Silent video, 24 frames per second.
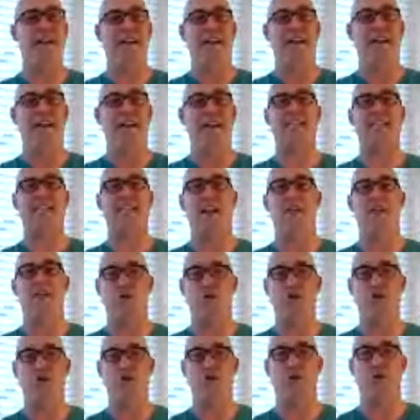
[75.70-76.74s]
that's not
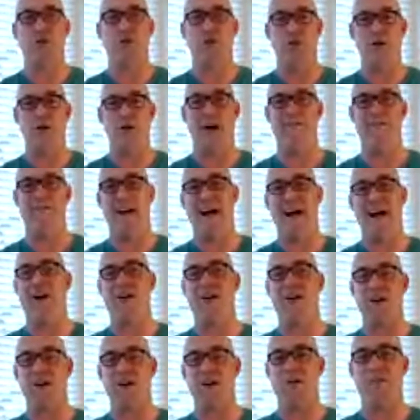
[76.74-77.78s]
true. You have
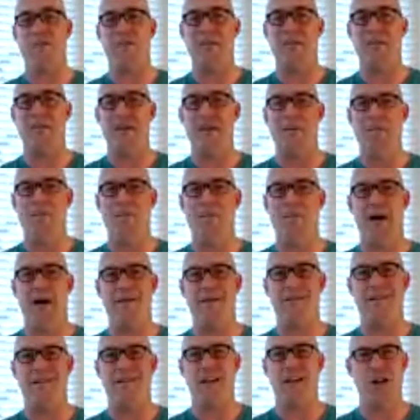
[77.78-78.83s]
value.
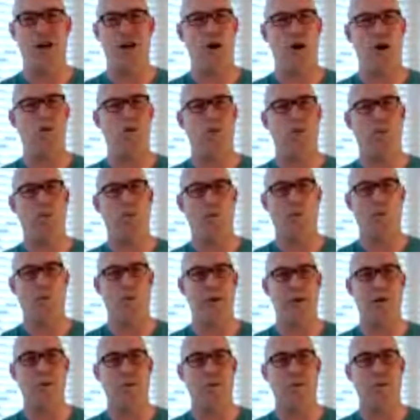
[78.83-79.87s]
But, you know,
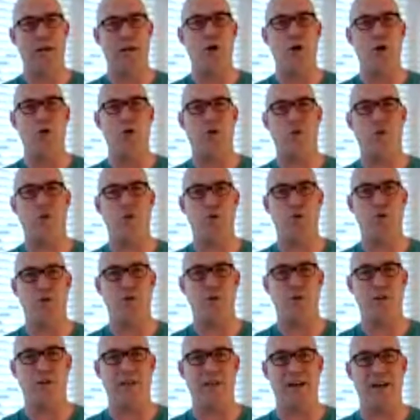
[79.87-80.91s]
we go through
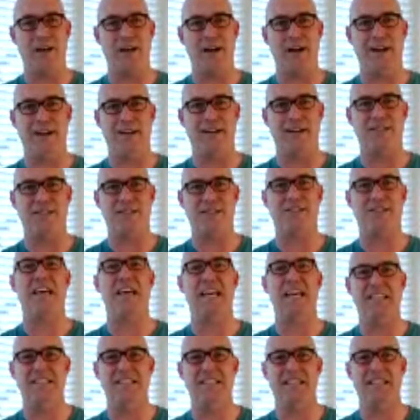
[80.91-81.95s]
the
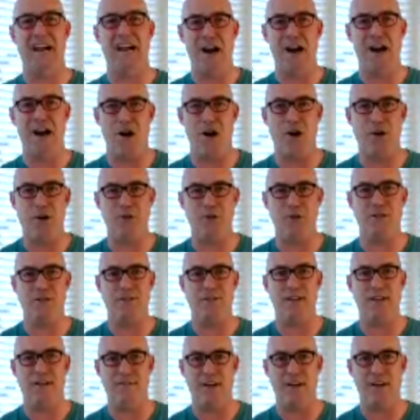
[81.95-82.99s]
slings and
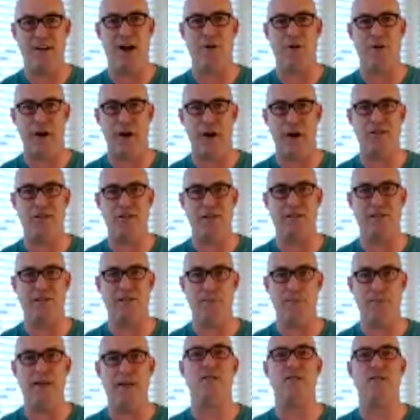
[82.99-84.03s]
arrows of
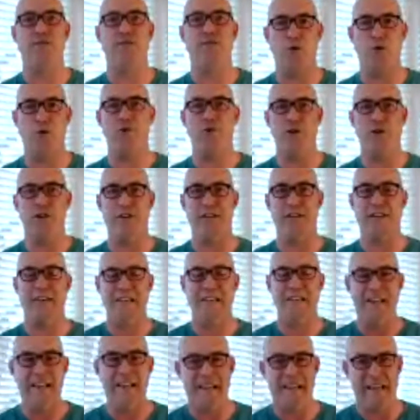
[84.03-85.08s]
outrageous misfortune
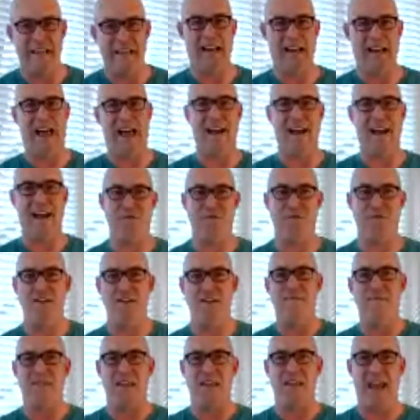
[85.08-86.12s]
in life.
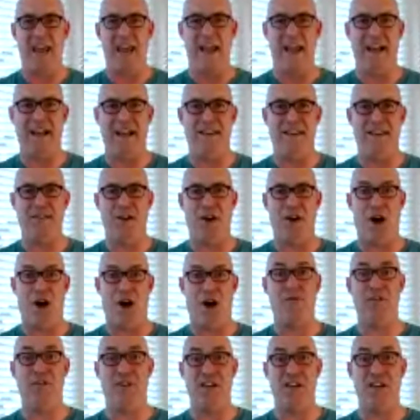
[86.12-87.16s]
And
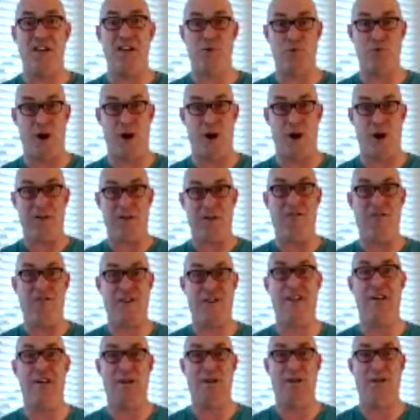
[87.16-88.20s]
oftentimes, right, we
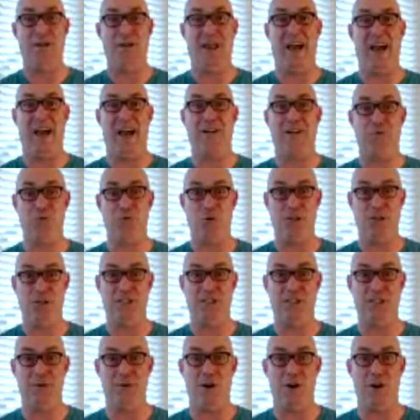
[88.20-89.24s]
feel like we're a
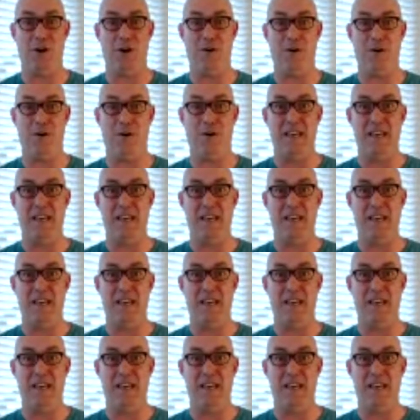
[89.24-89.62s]
zero.